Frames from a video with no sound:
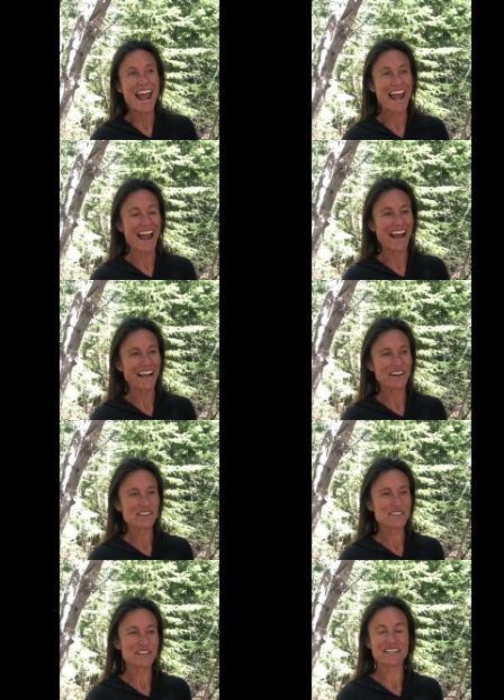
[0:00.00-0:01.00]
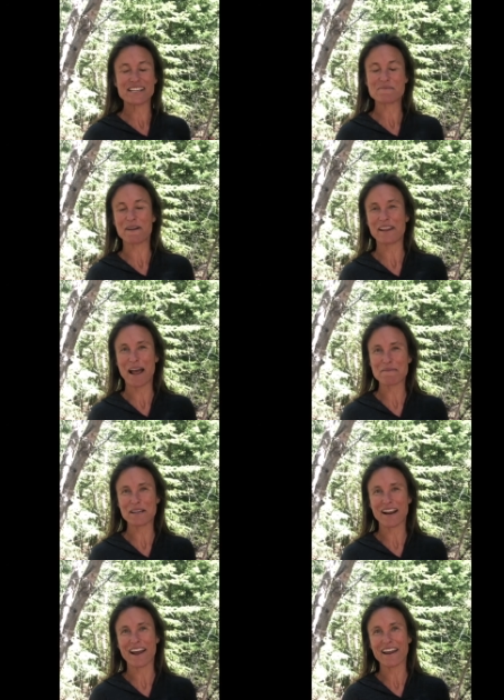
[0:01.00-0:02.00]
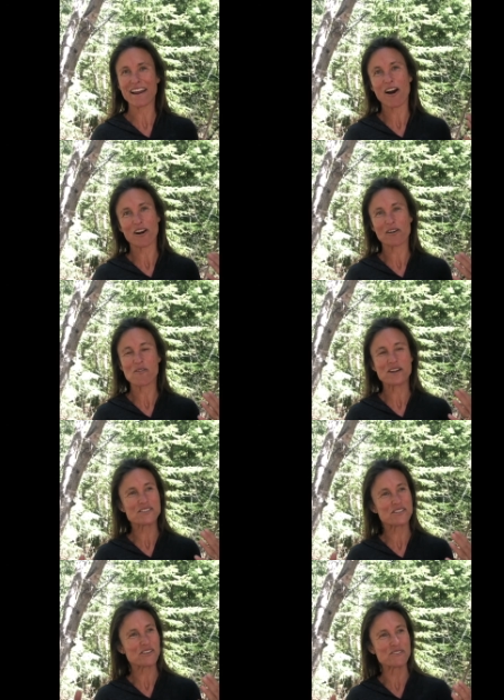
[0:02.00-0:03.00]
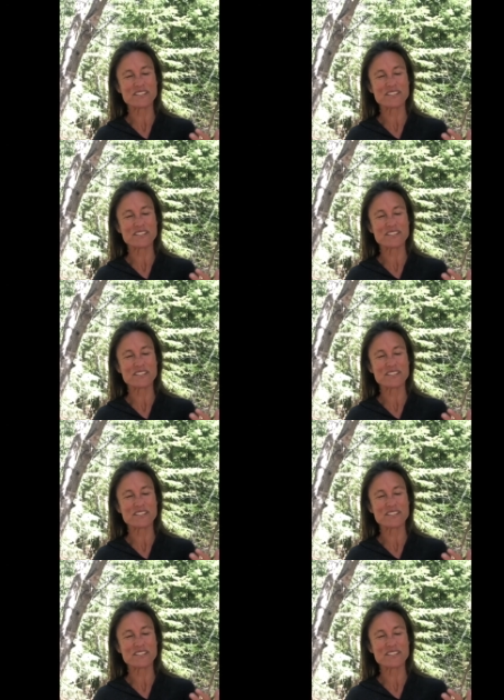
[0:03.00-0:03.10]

and Isabel, Gabby, and I are going to